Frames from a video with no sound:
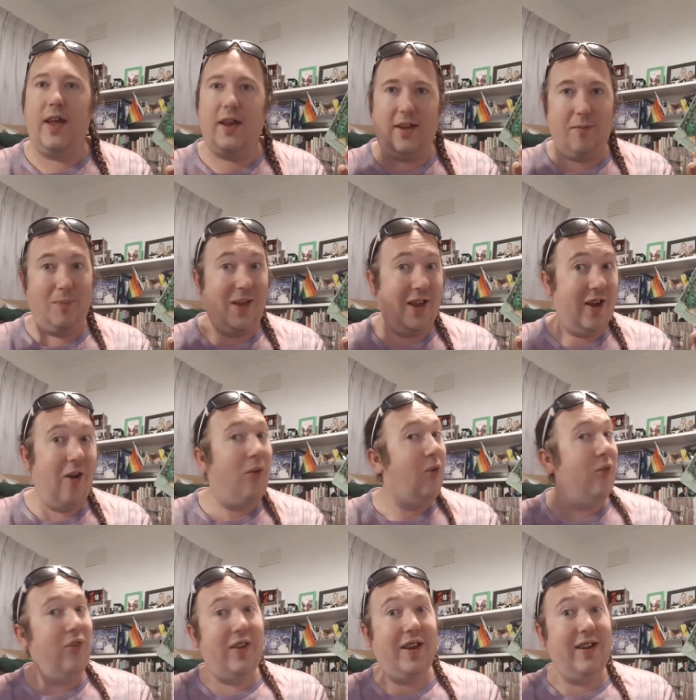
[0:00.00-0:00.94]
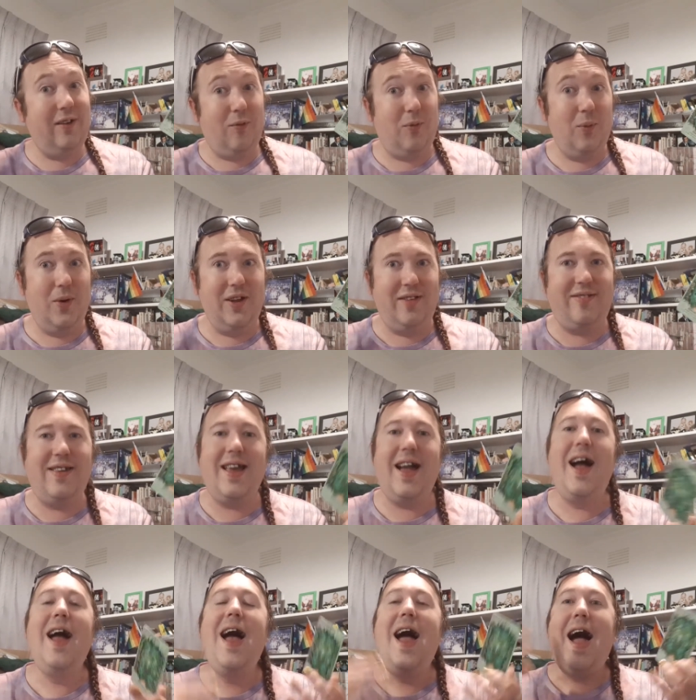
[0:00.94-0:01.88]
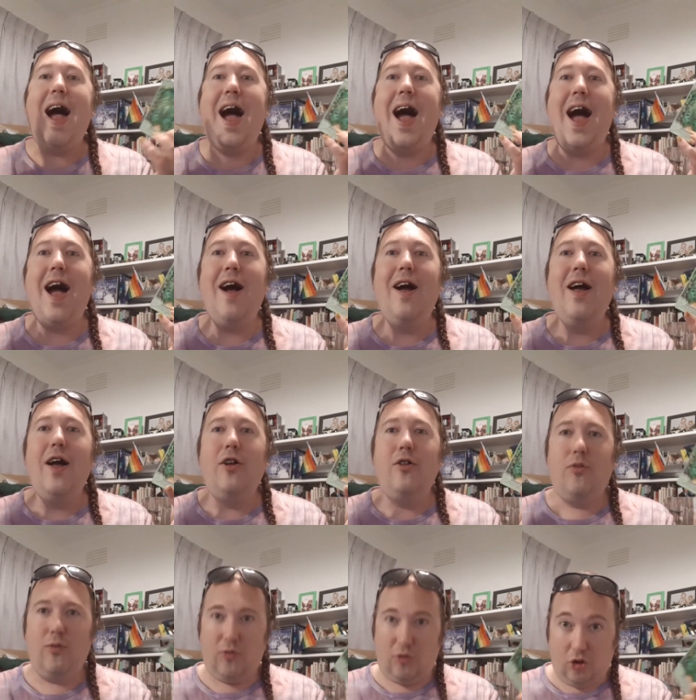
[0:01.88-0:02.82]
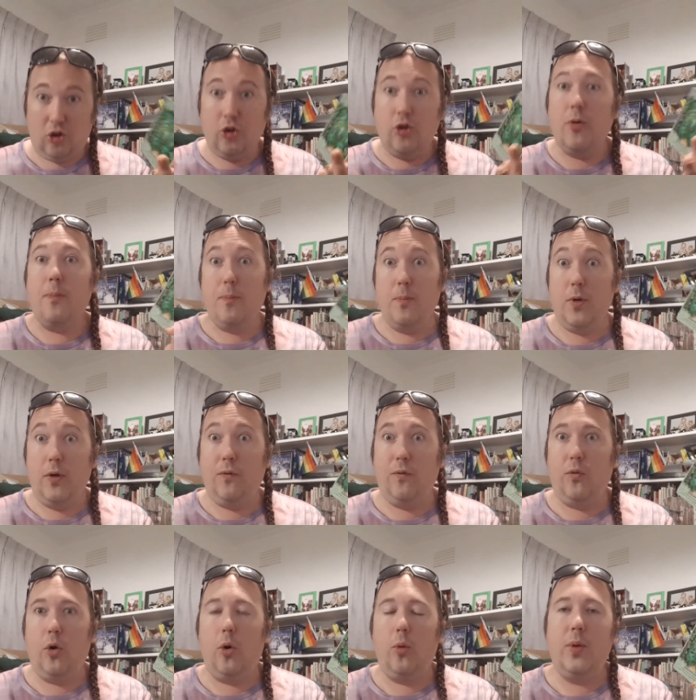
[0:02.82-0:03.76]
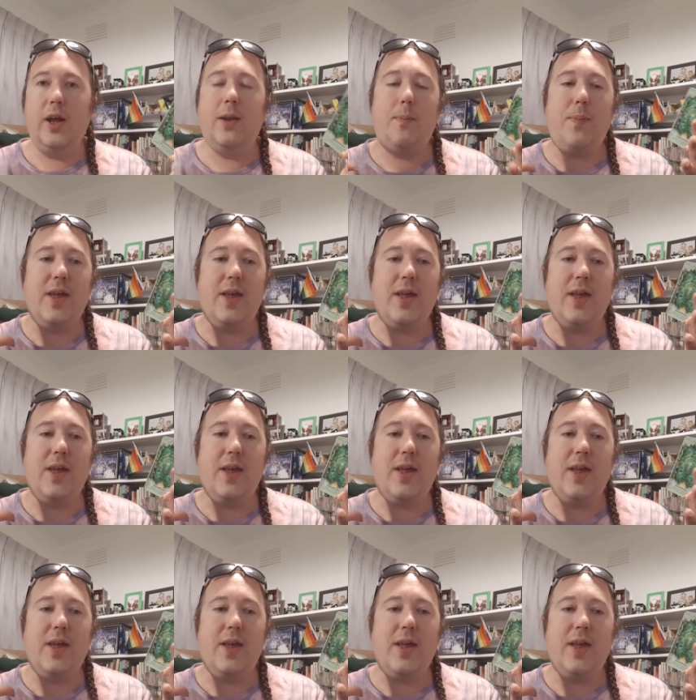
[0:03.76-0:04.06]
give me a whole ton of different words here. To move forward,